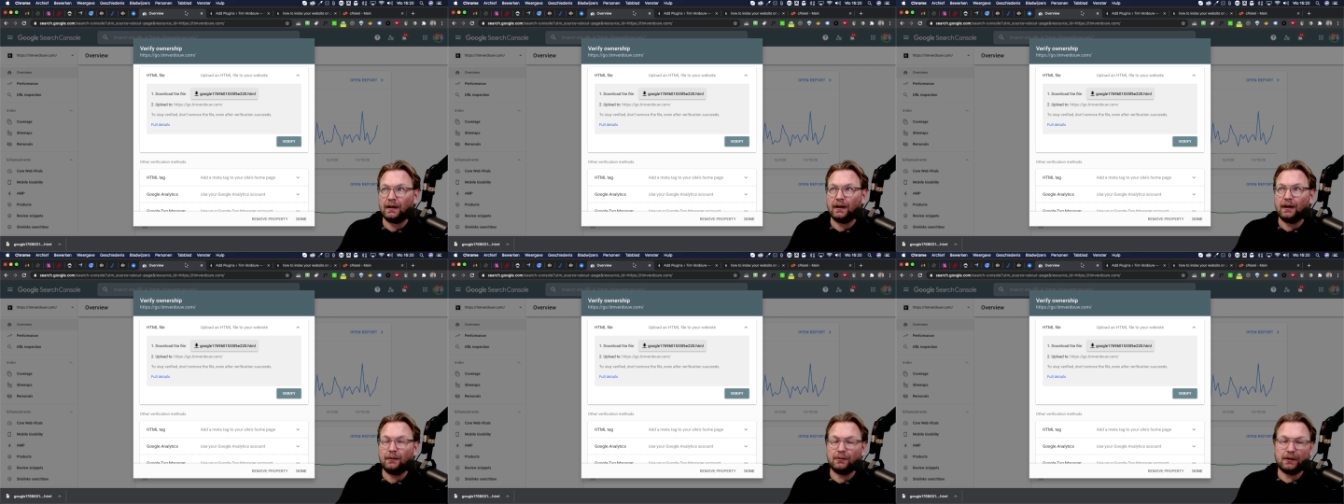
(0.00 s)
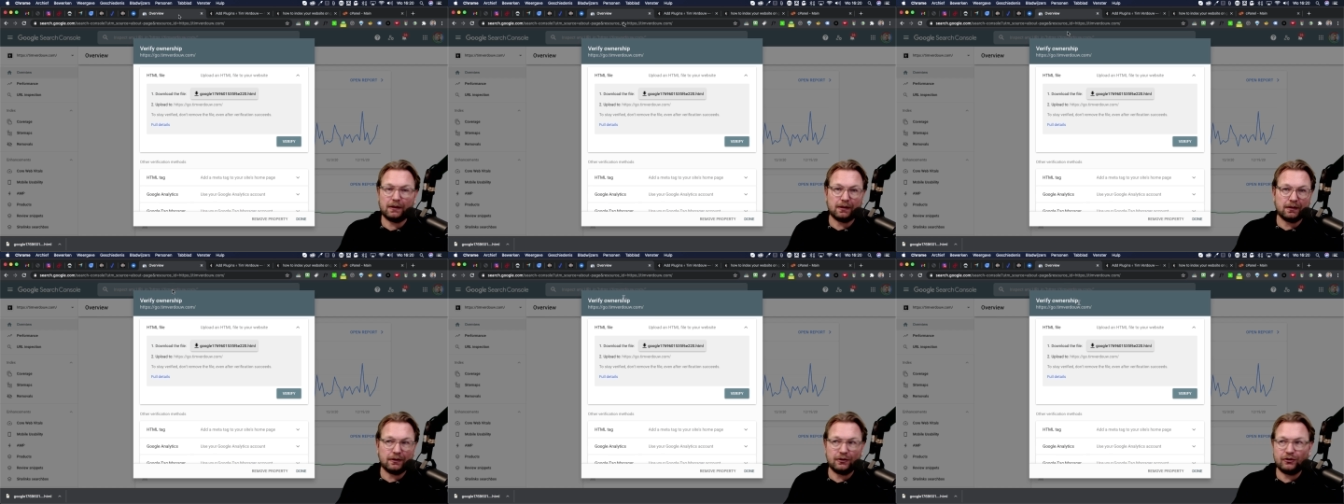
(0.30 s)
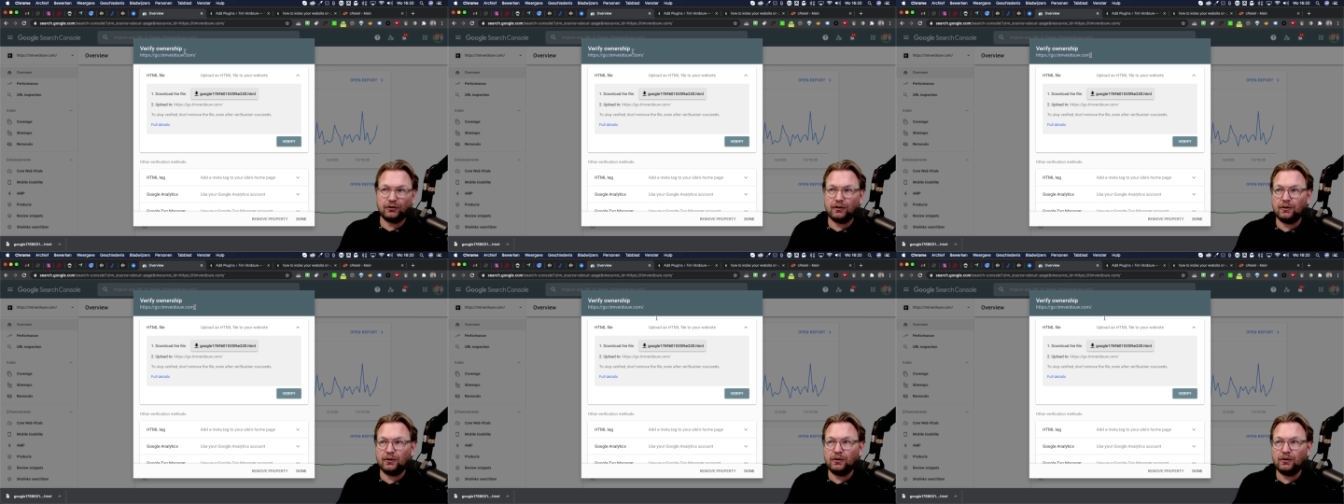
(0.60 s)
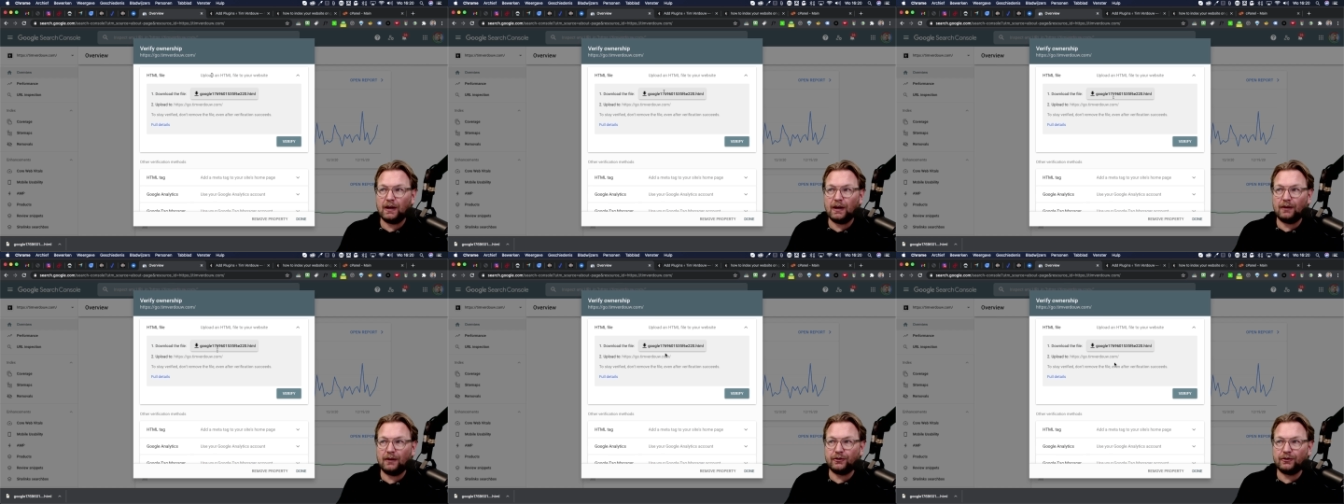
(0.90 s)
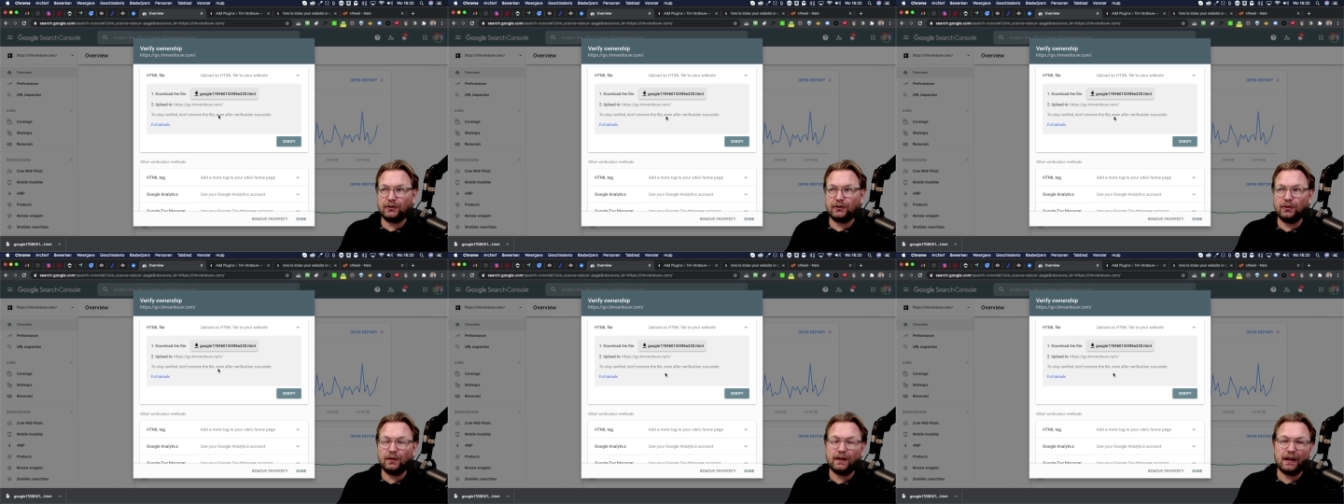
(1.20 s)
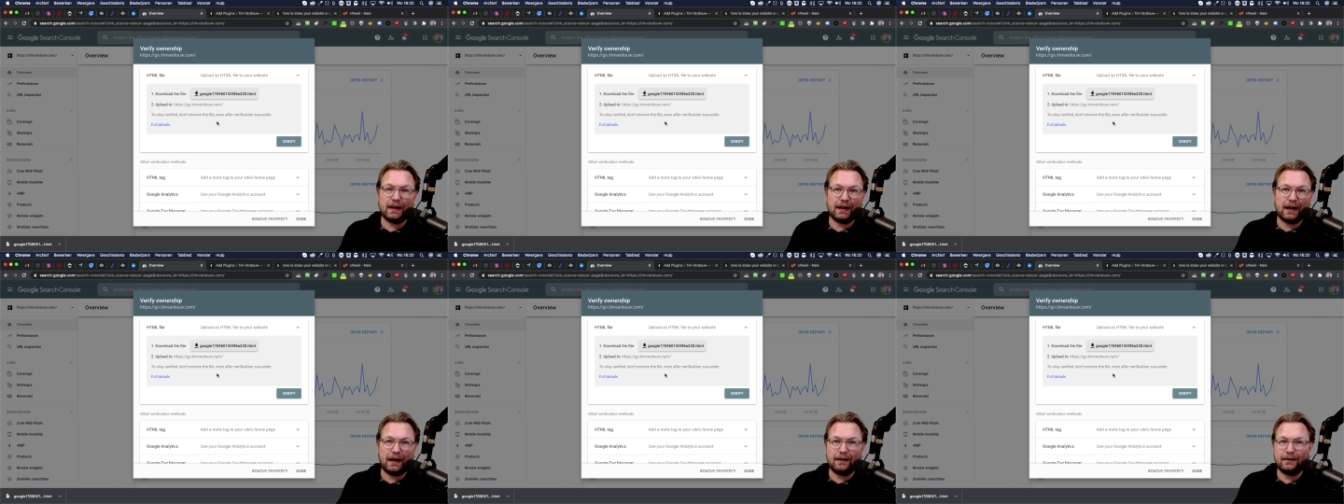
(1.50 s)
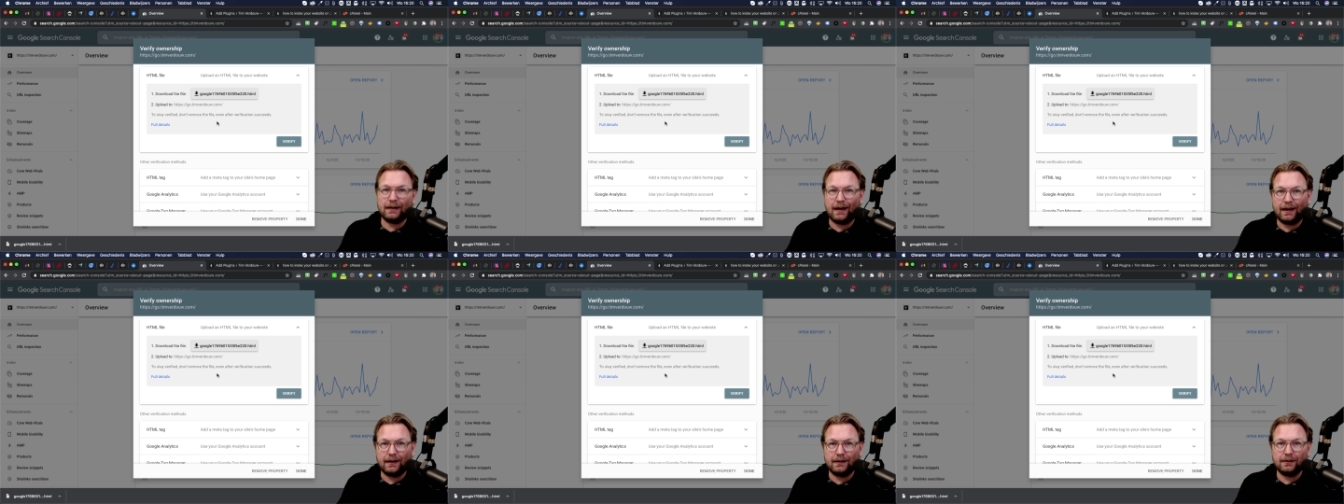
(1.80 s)
I'm not going to show you how to do that. I,
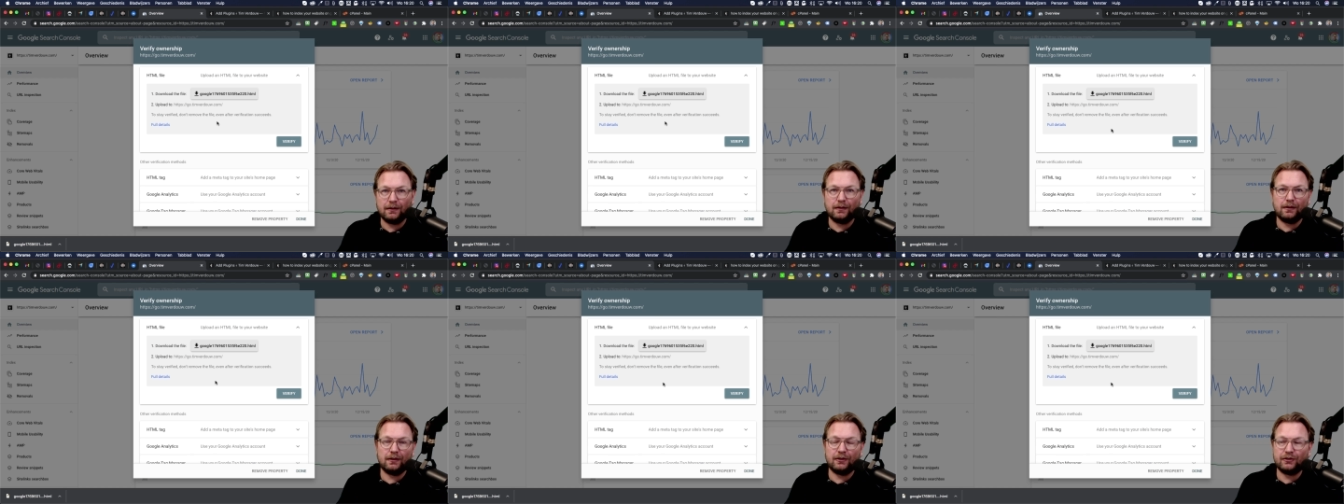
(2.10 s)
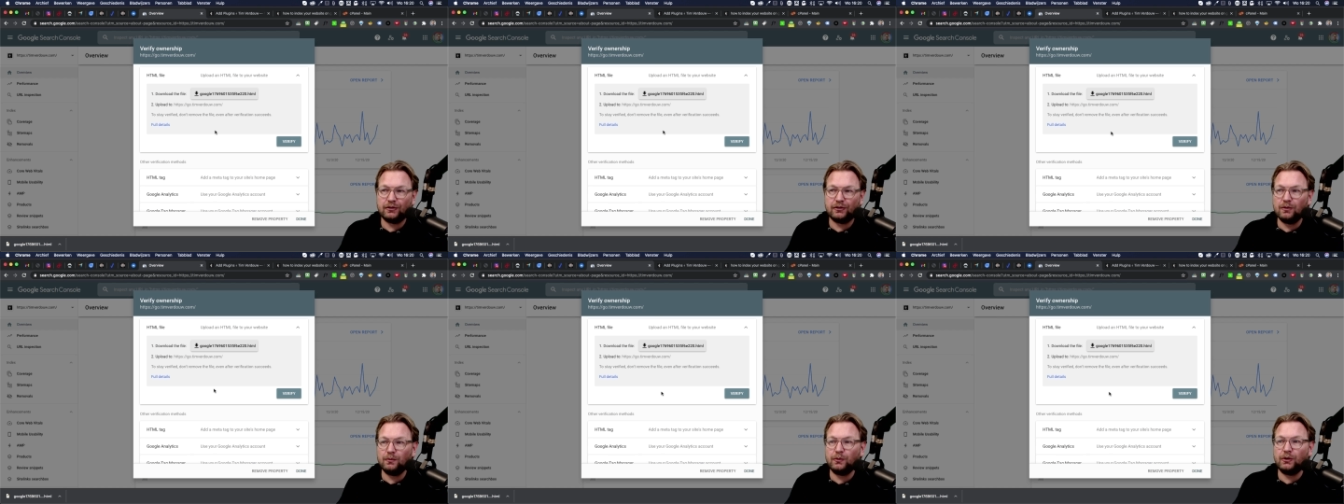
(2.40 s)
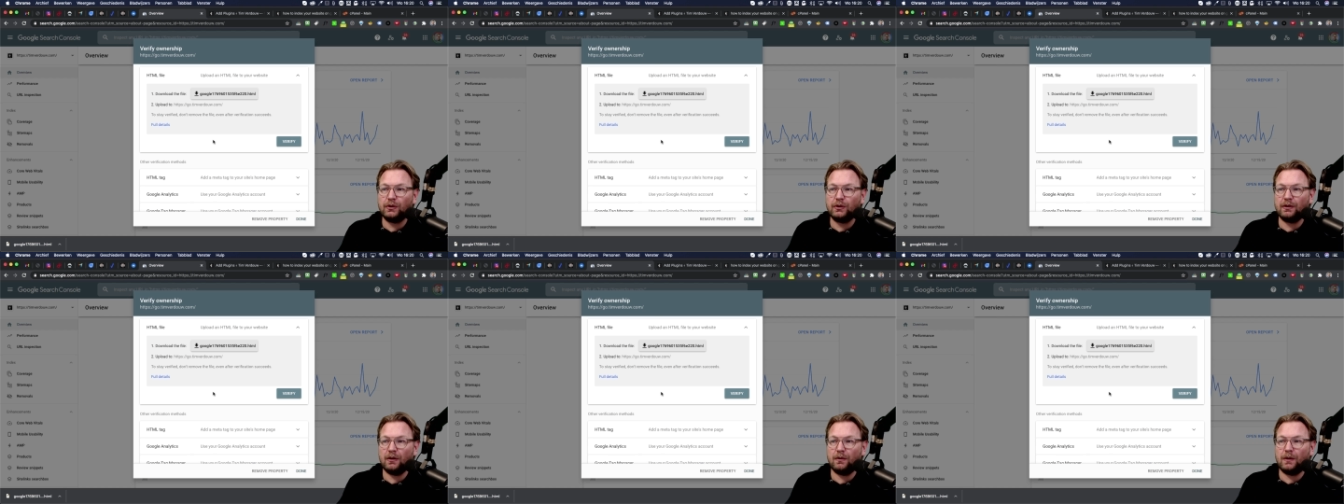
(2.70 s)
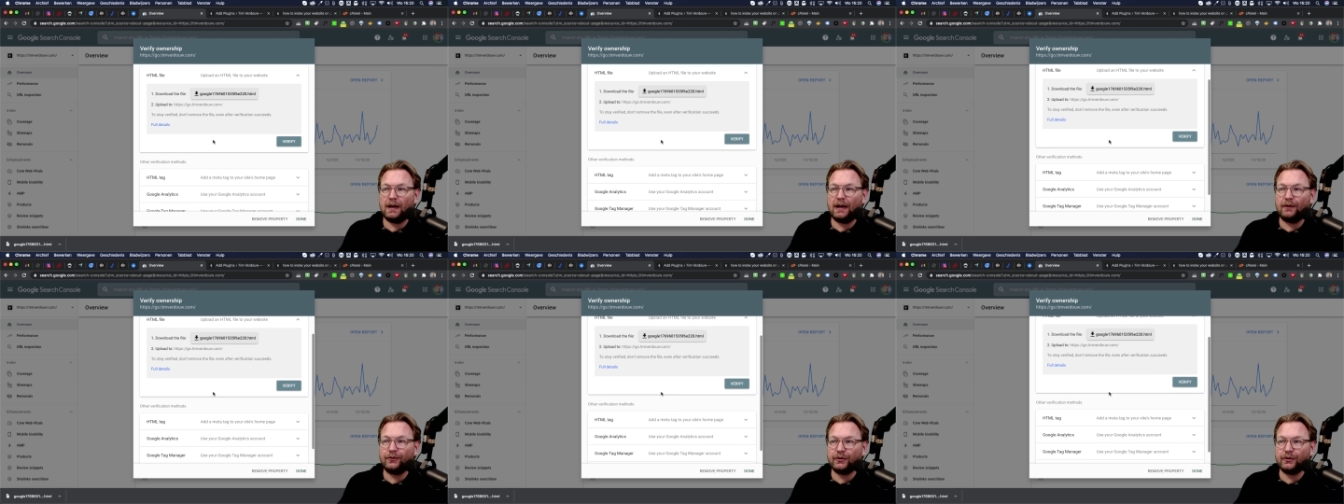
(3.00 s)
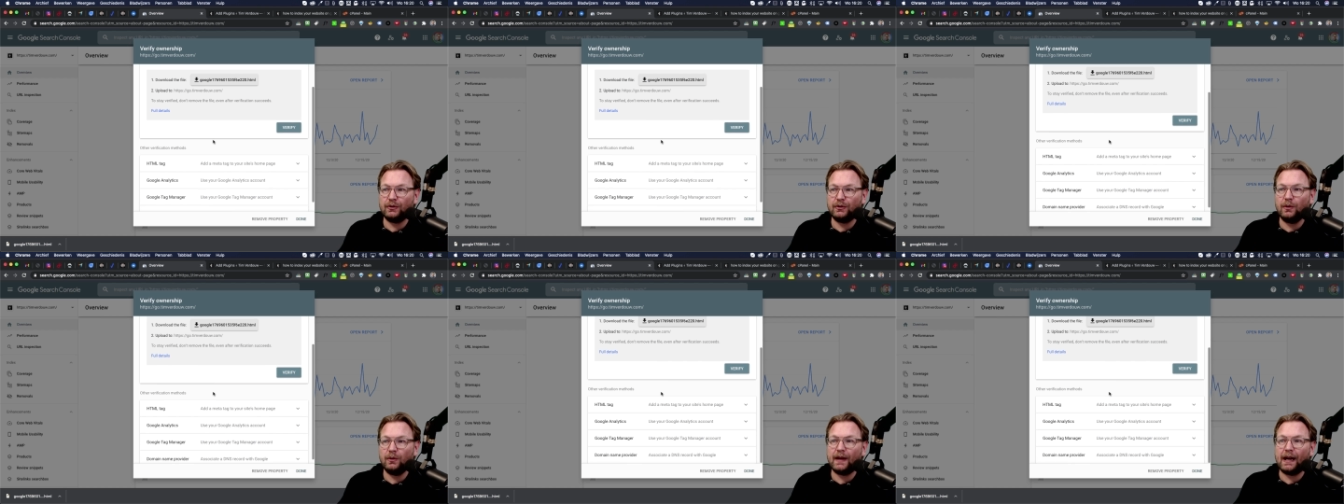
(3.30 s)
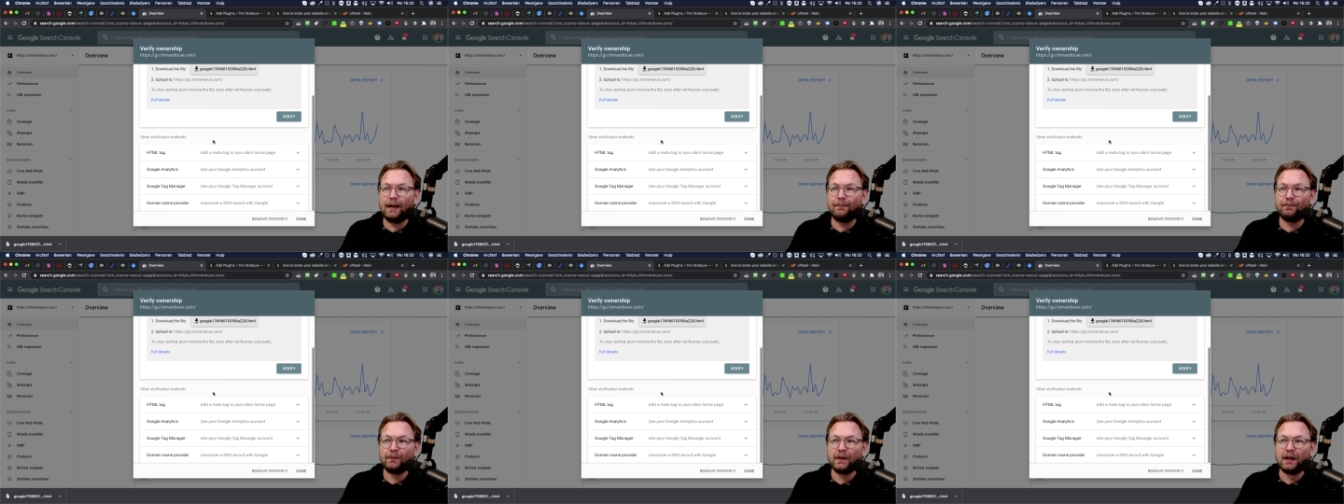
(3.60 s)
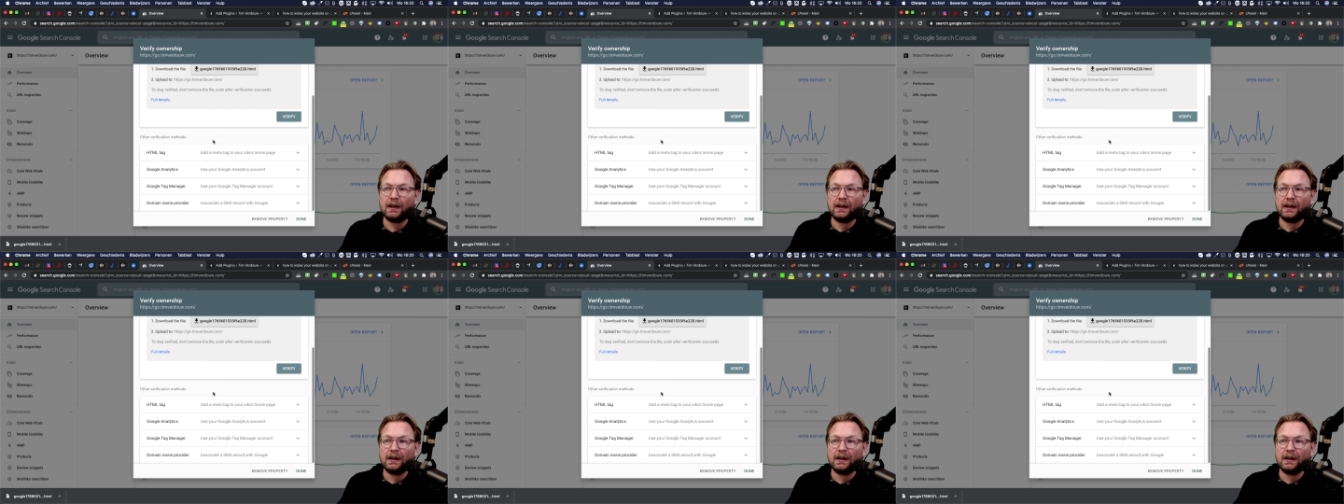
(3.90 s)
I assume you know how to do that.